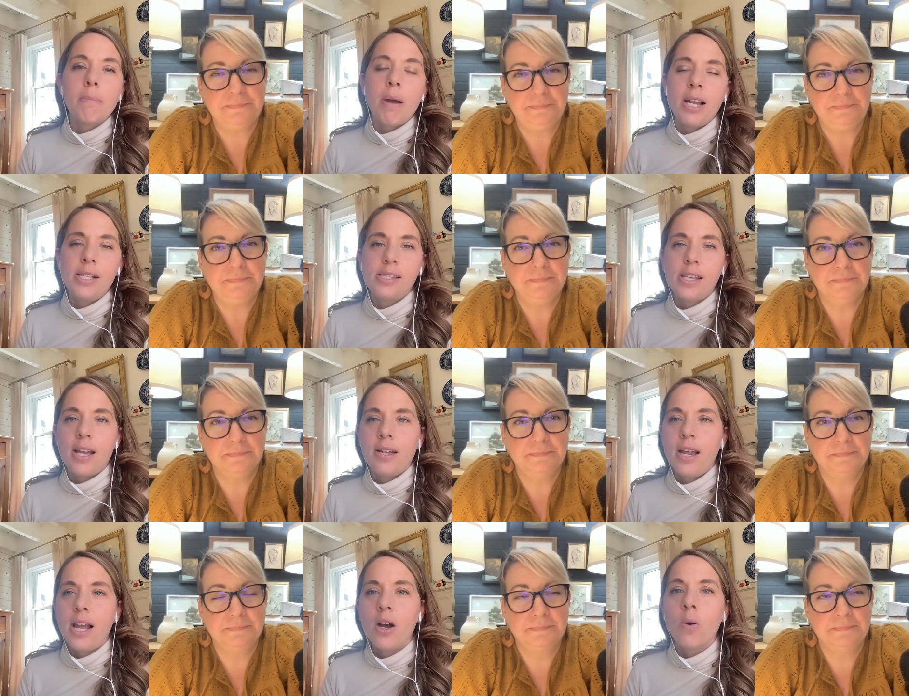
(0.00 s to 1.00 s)
Speaker 1: mindset and
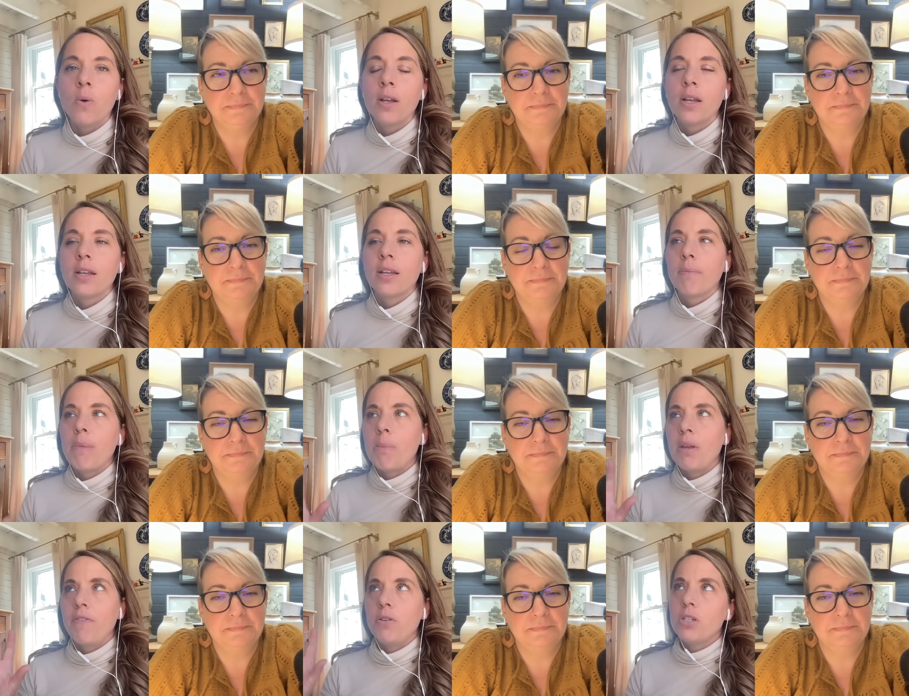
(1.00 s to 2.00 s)
how maybe
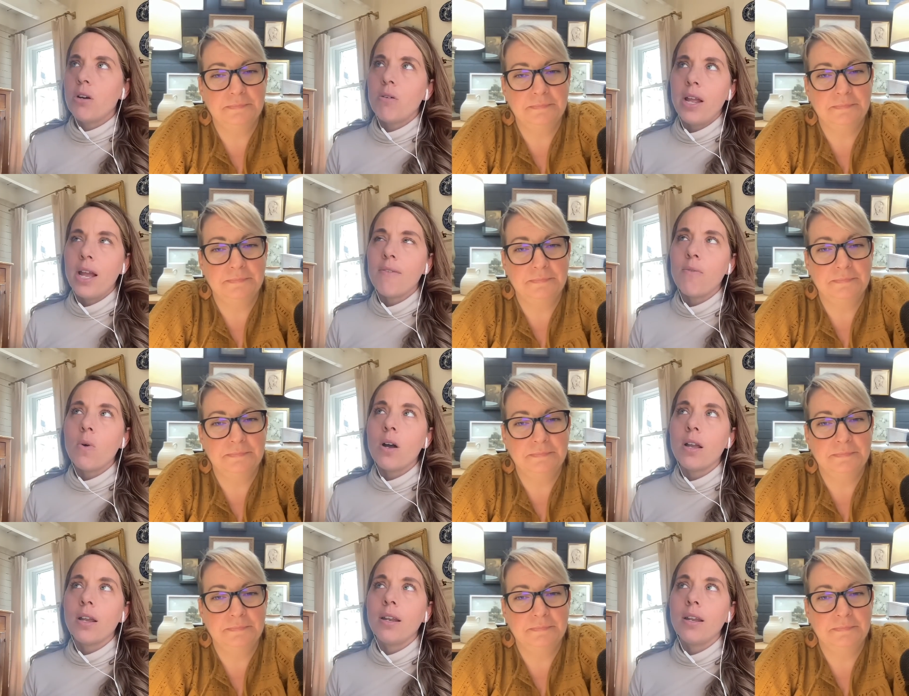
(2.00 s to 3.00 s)
if you don't have
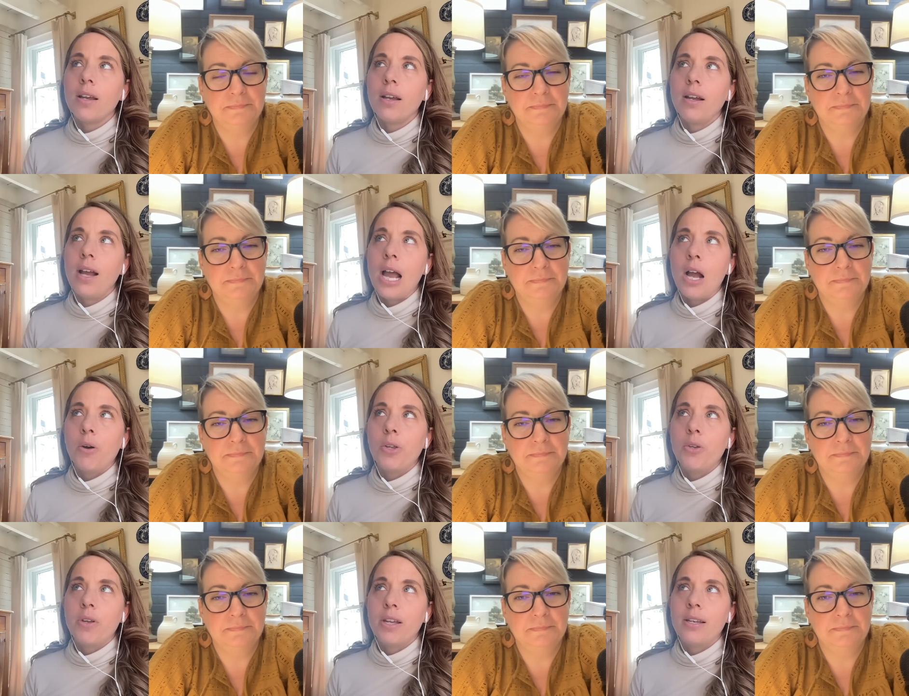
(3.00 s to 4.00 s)
one, how you
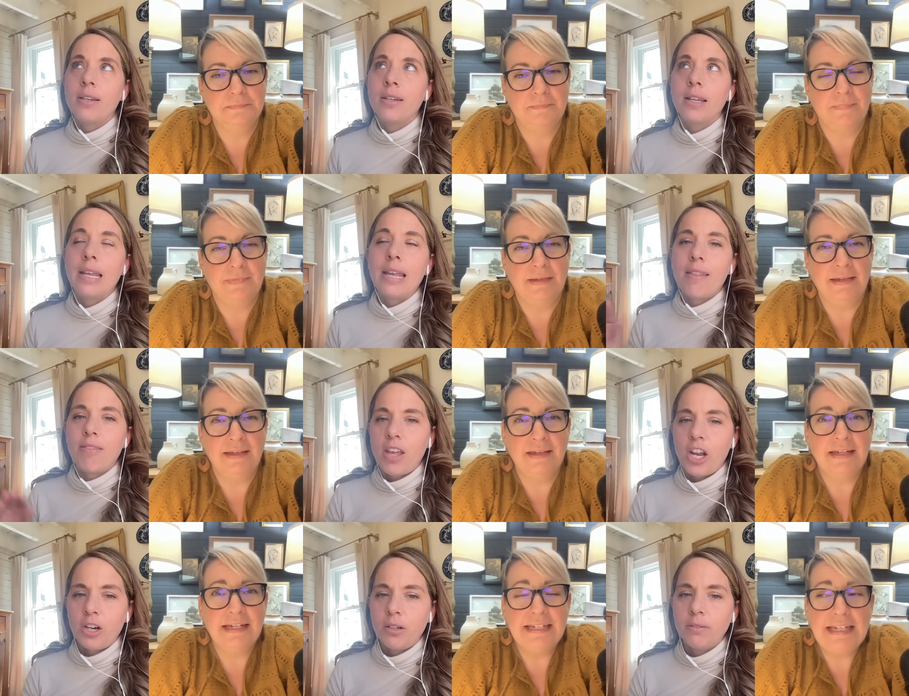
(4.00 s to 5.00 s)
can get
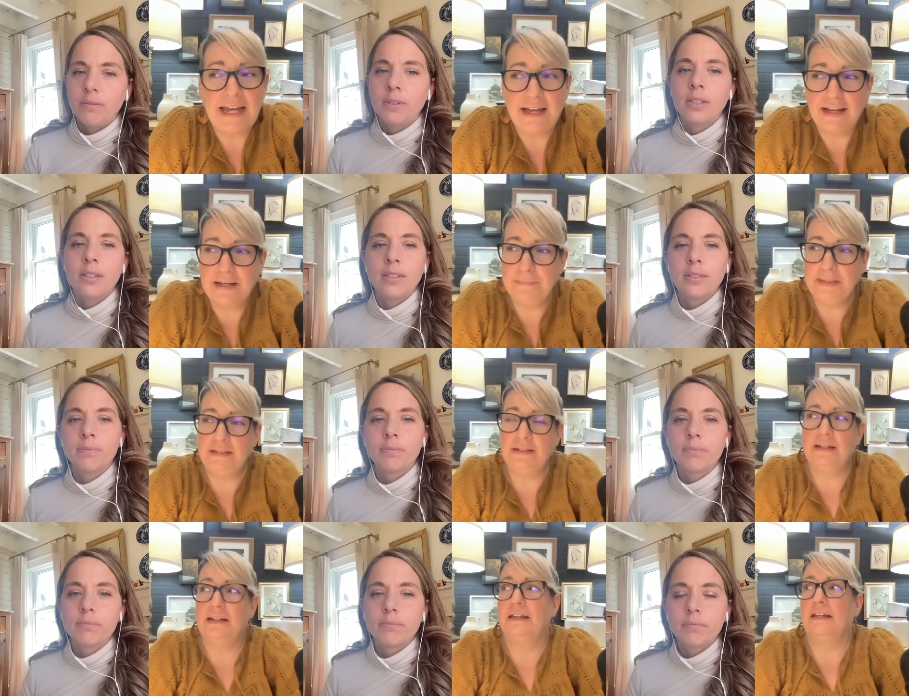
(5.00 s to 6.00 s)
there?
Speaker 2: Yeah, I
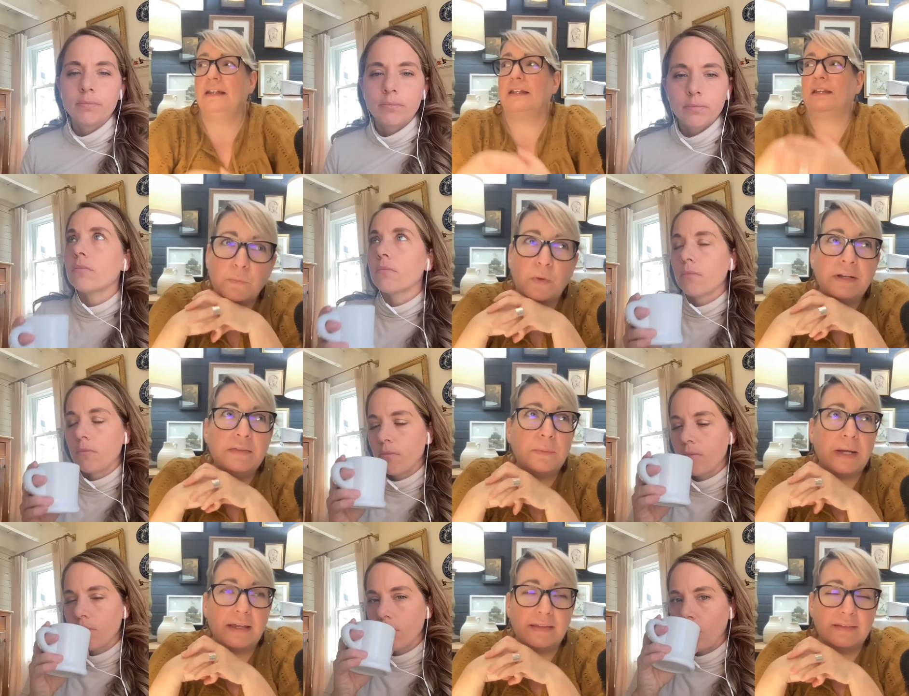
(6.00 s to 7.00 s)
mean, one of the
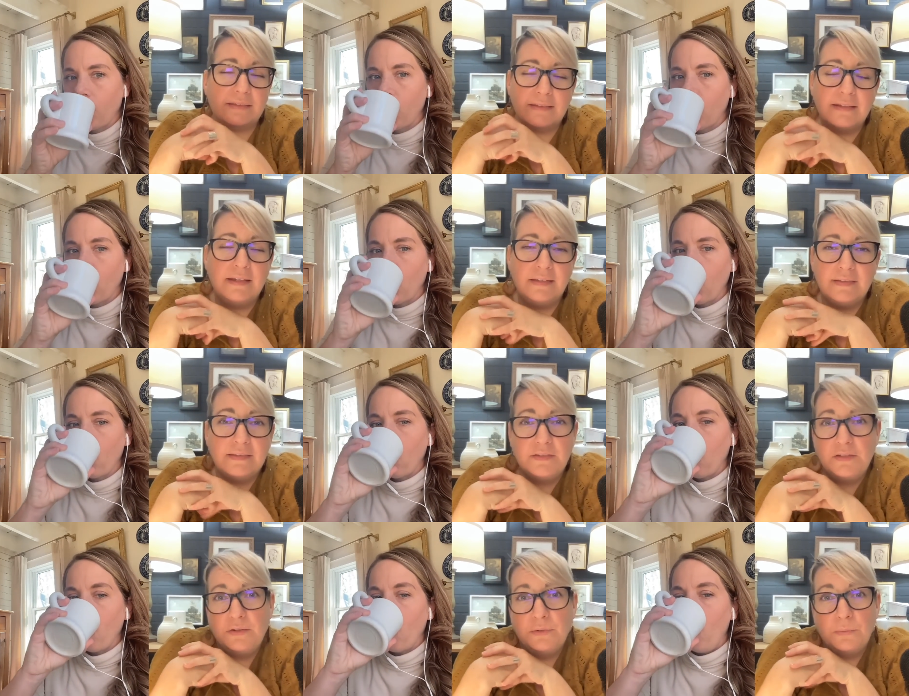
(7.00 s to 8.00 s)
ways is
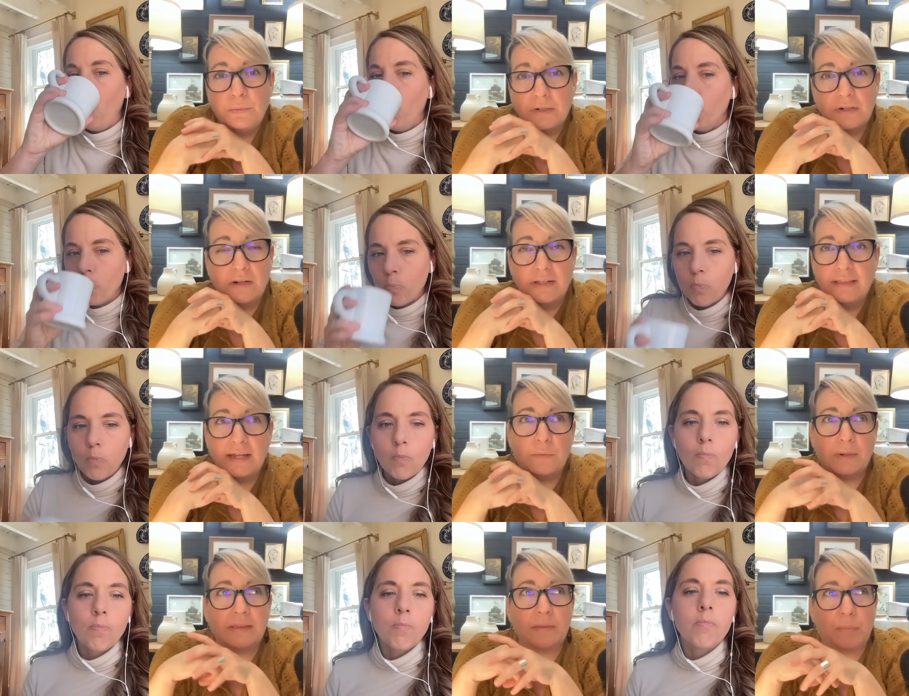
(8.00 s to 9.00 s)
to work on like
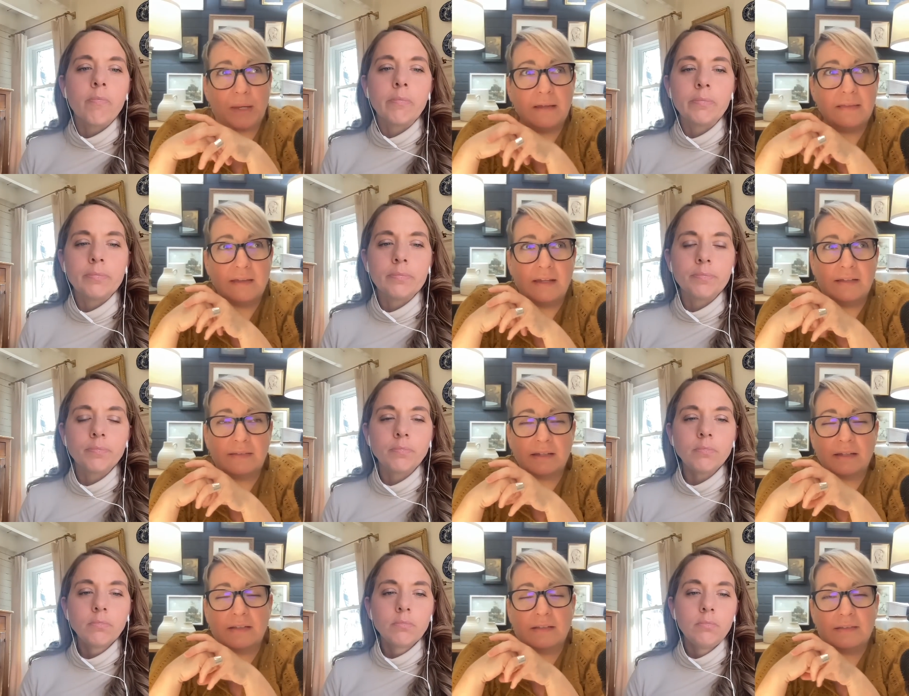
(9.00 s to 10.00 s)
one of the big things
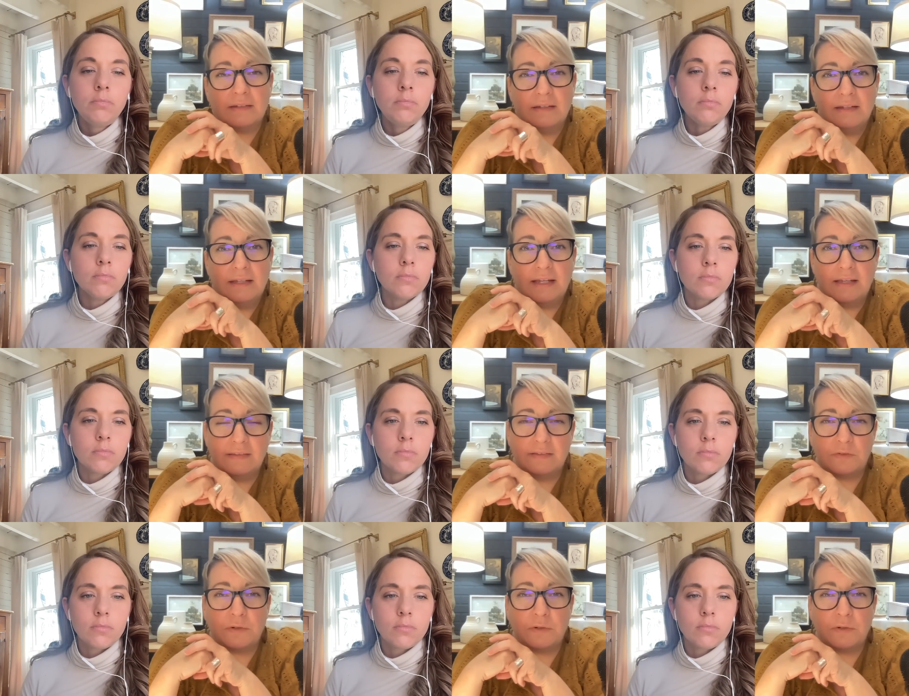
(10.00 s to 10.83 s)
is is